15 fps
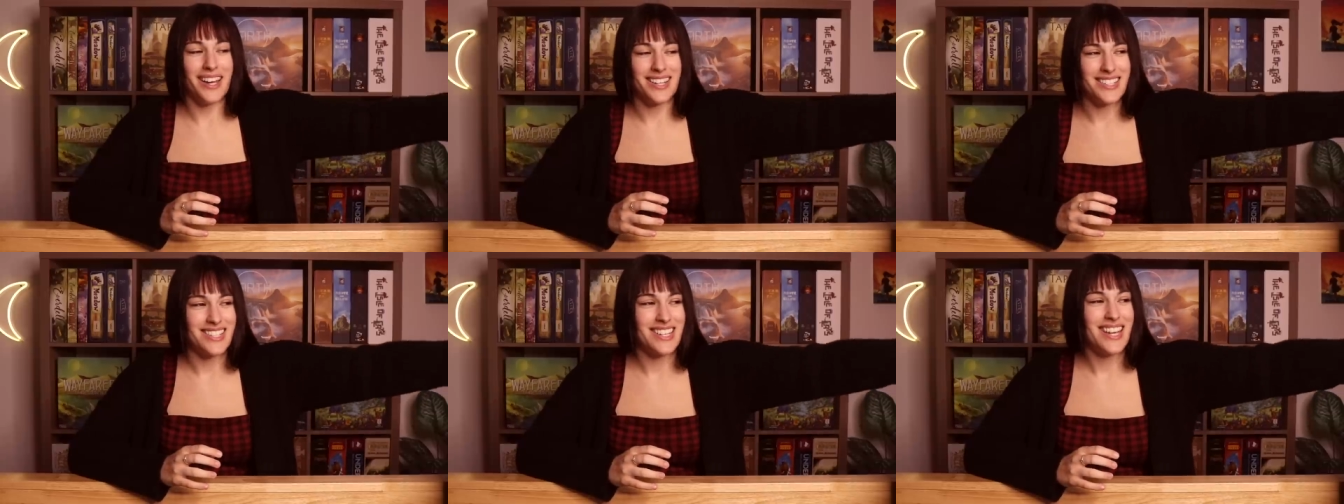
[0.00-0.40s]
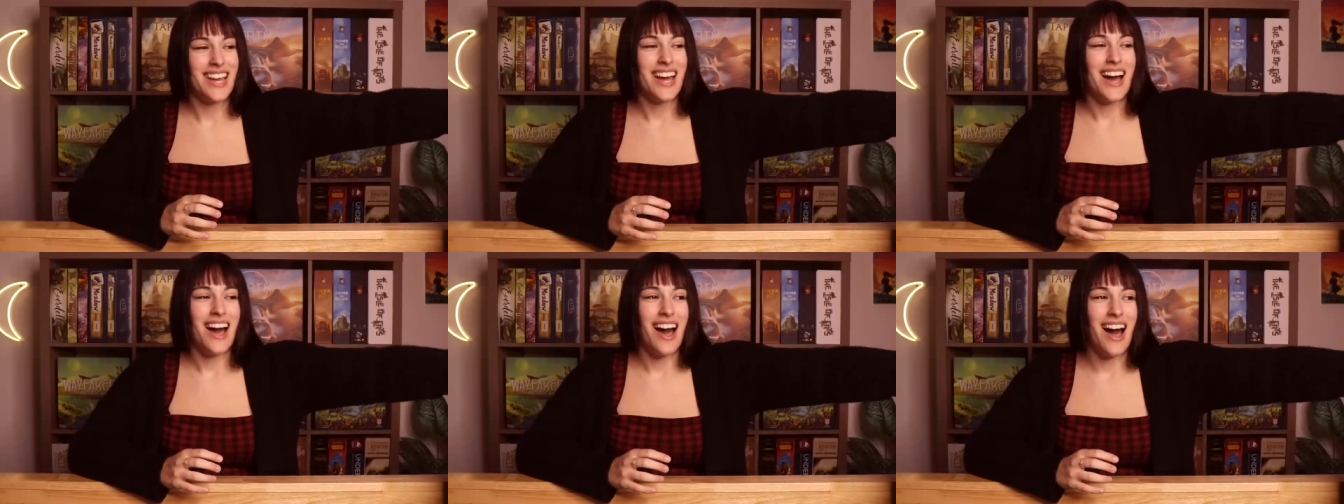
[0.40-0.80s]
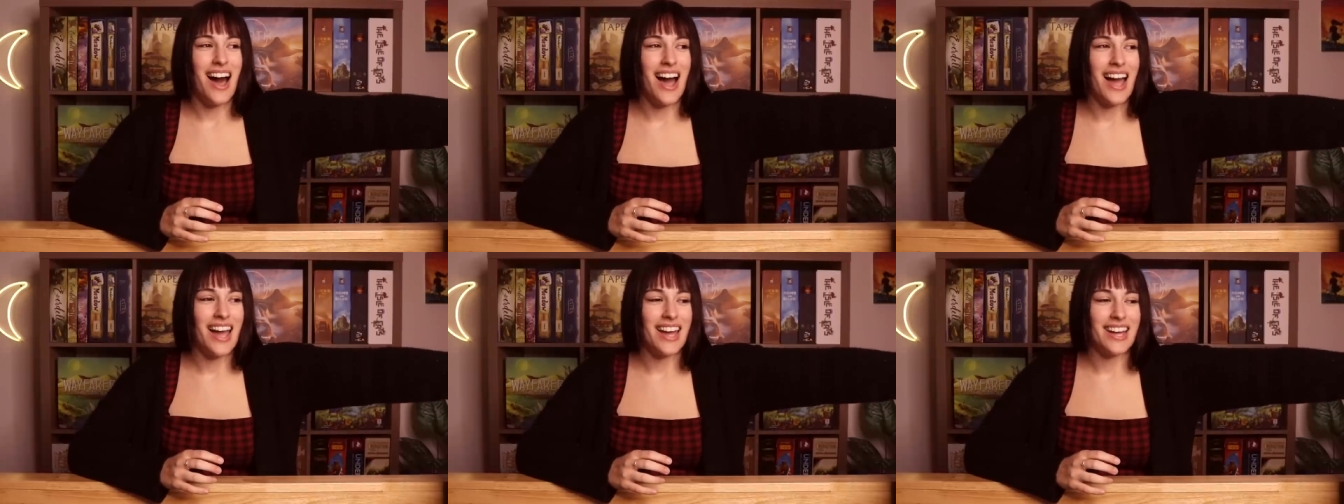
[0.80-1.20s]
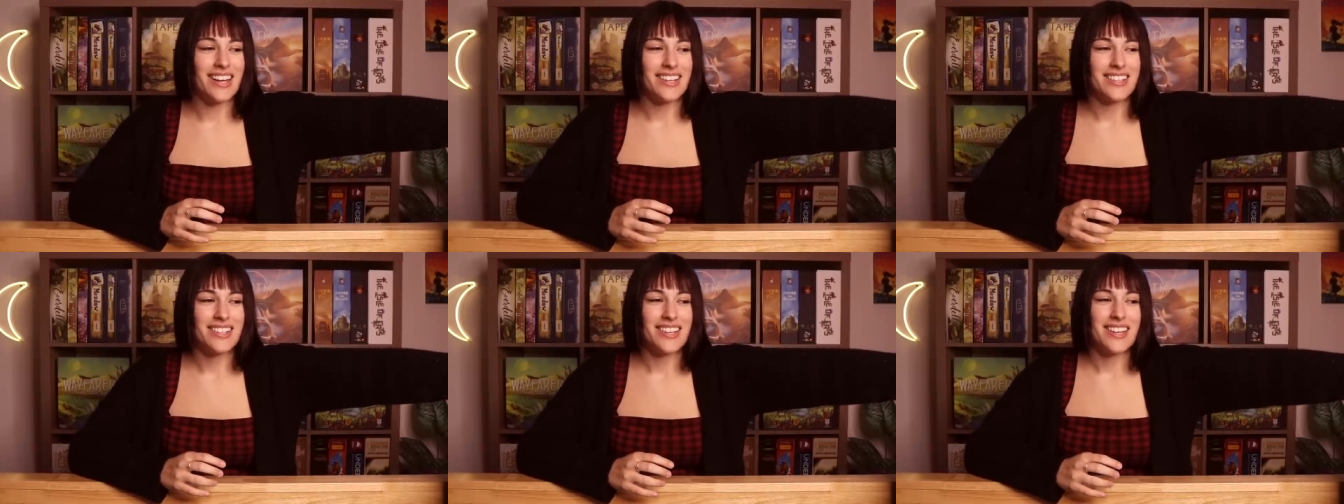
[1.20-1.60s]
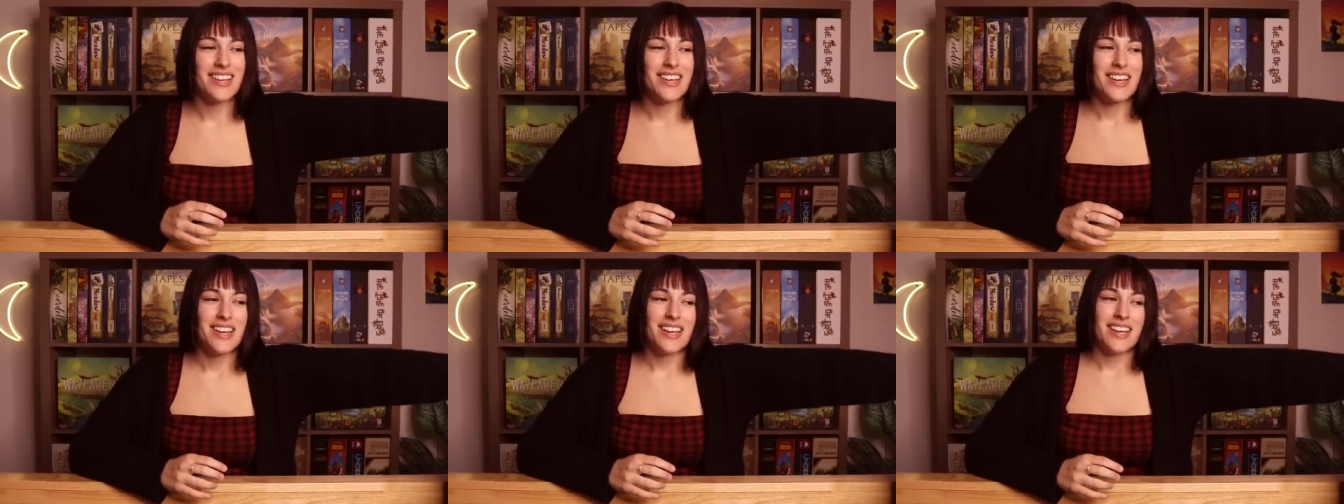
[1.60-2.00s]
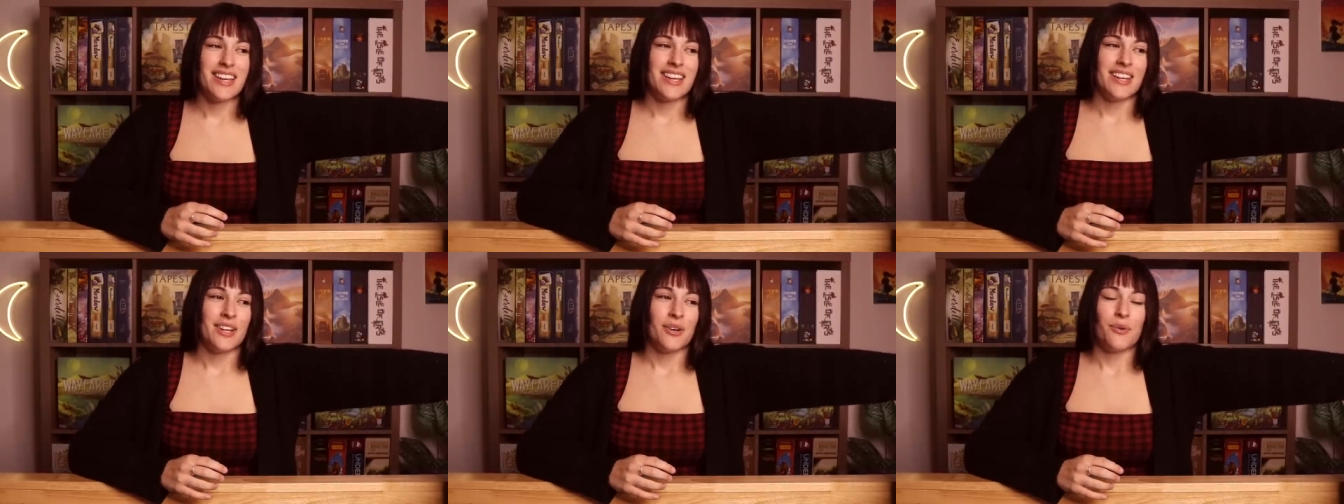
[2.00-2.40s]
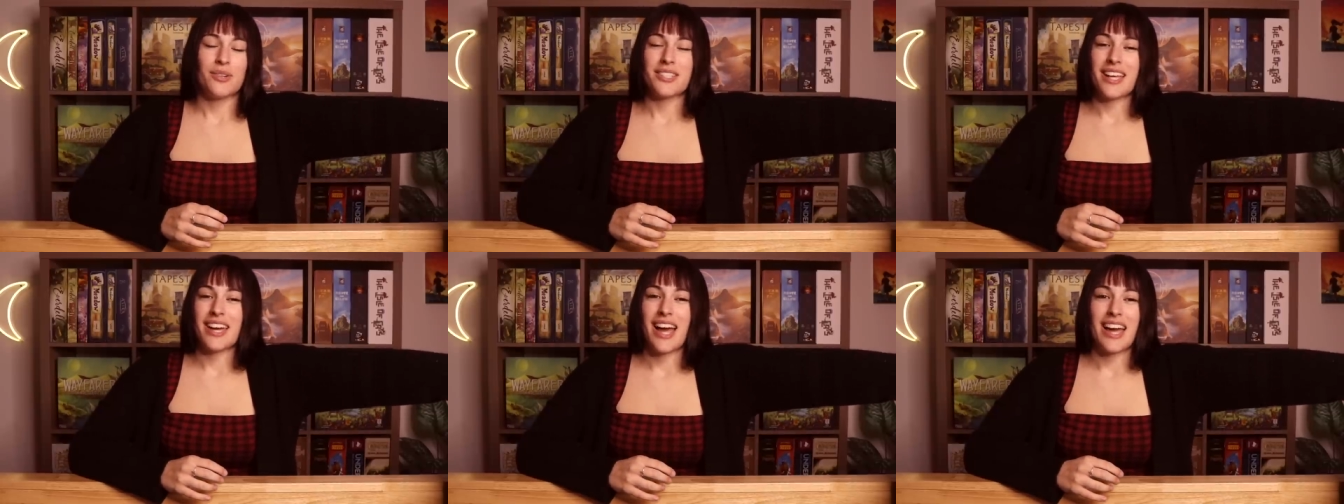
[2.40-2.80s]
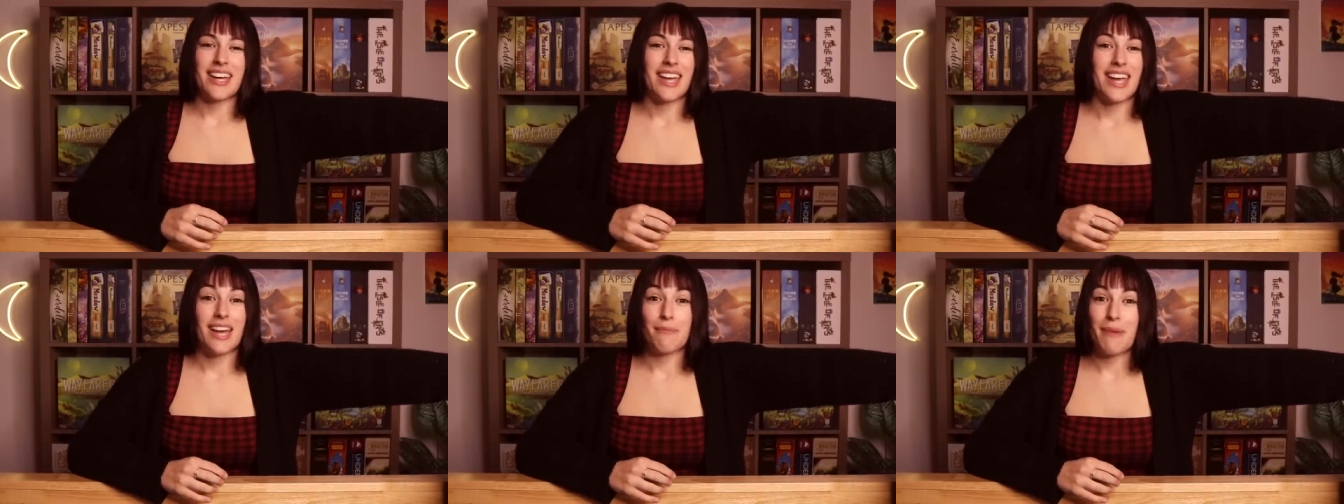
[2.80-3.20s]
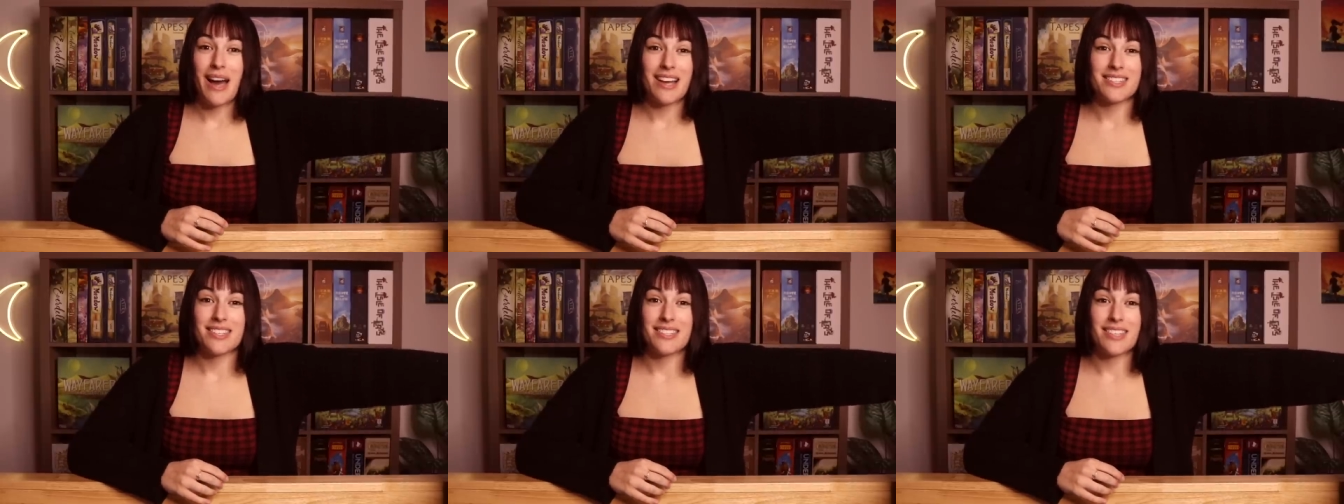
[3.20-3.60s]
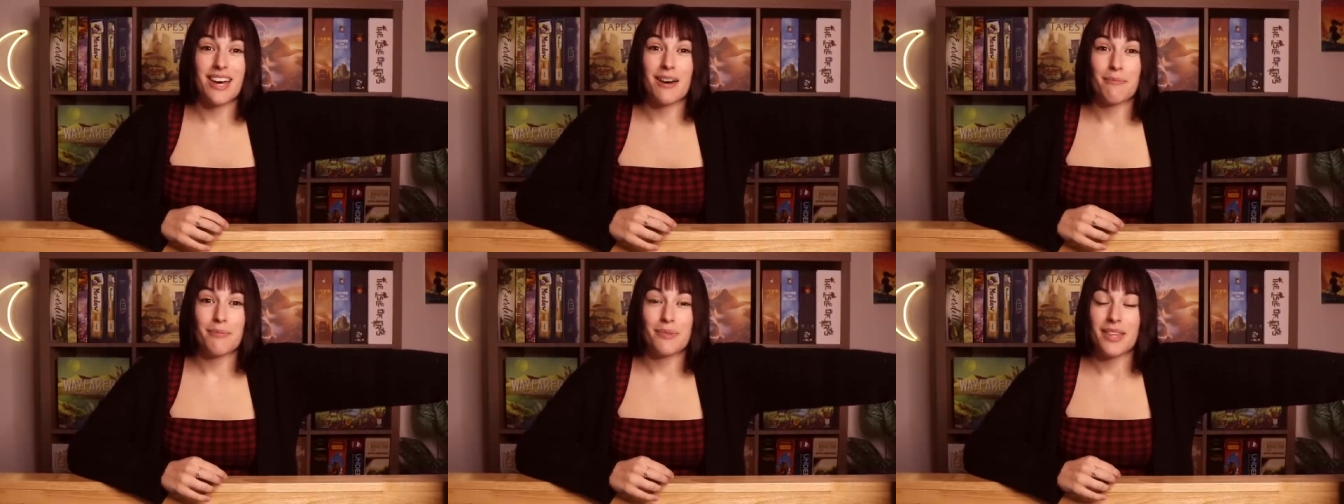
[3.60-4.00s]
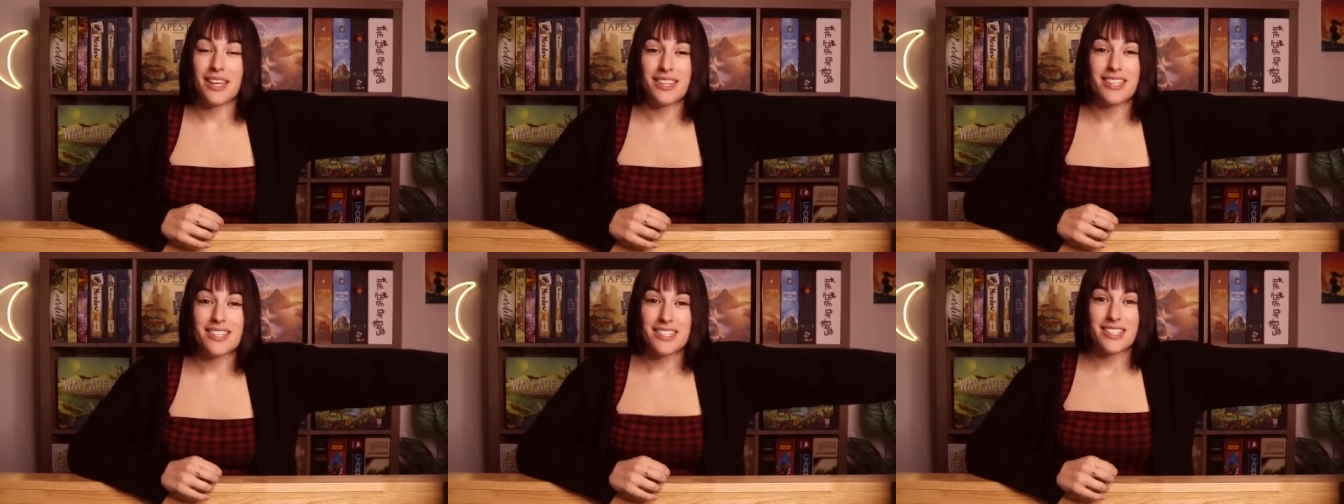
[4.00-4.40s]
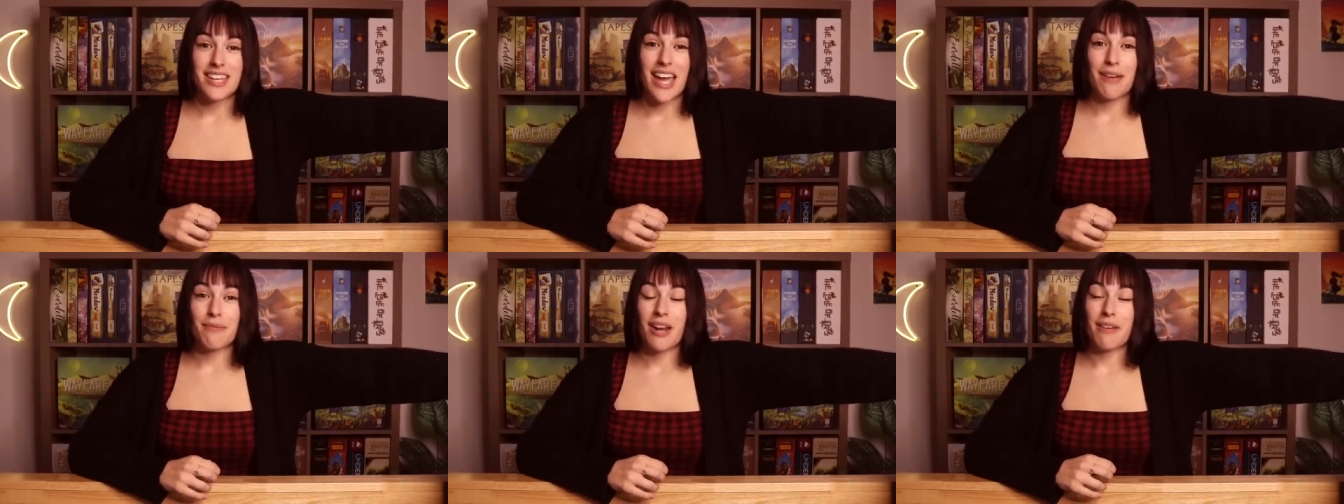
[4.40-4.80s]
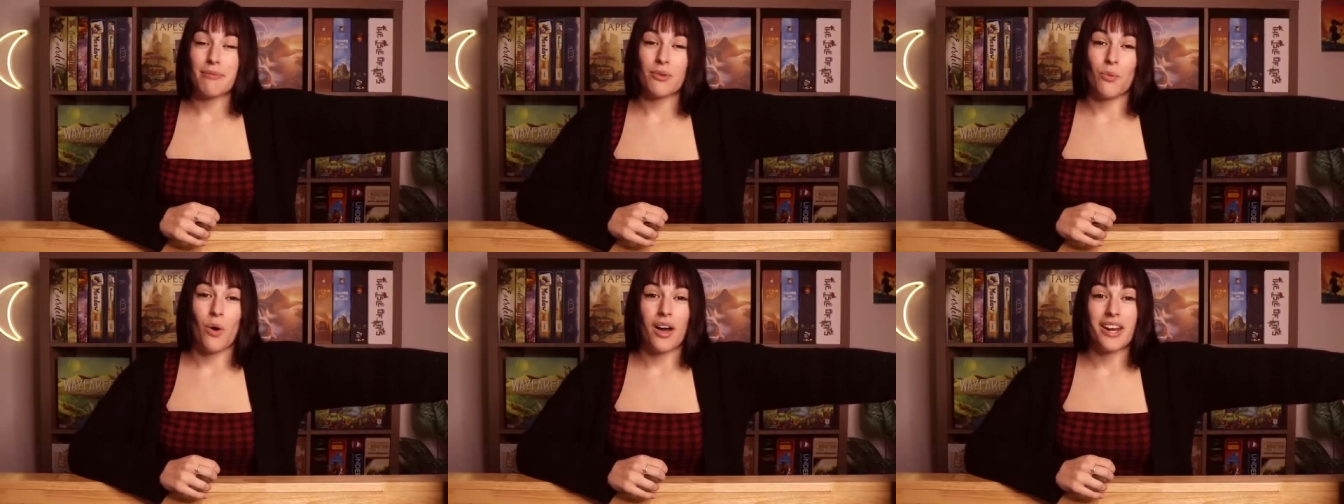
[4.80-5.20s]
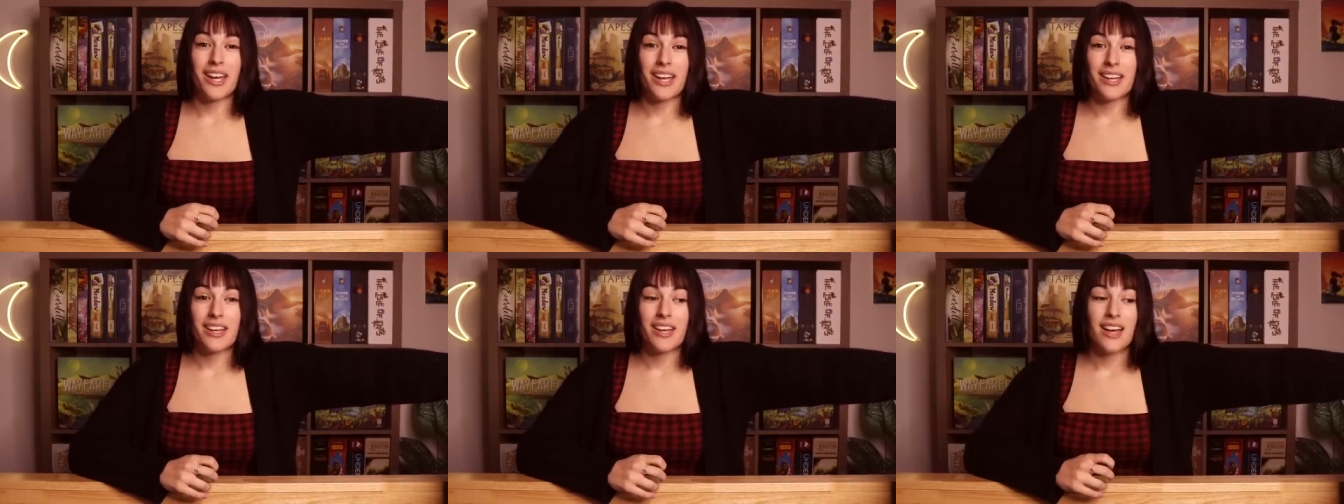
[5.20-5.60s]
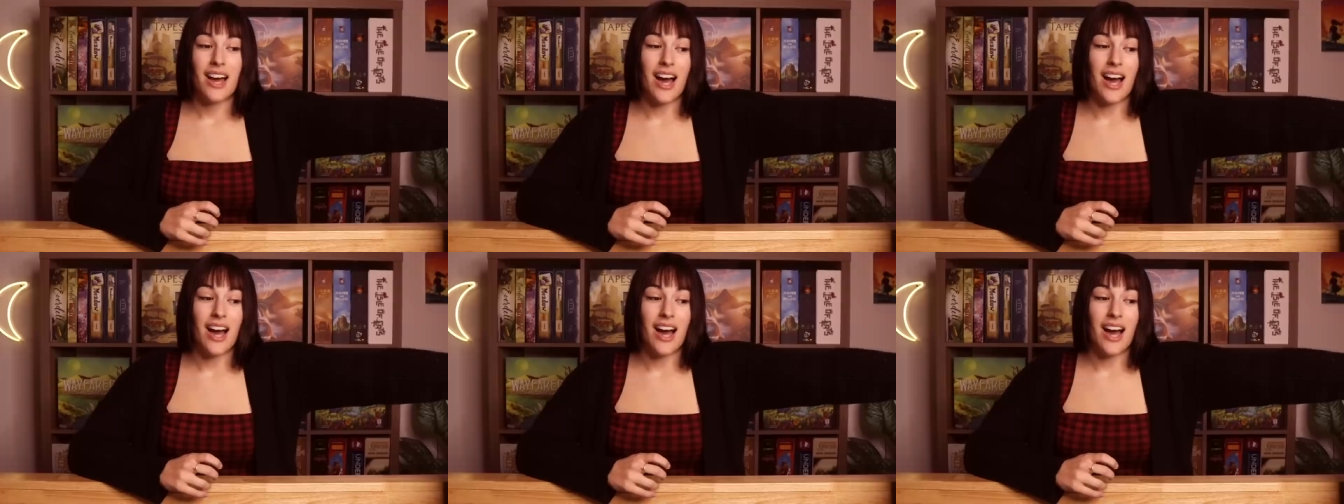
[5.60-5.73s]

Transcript: but I was like, I can't pass this up. Like this is a game that I've been wanting.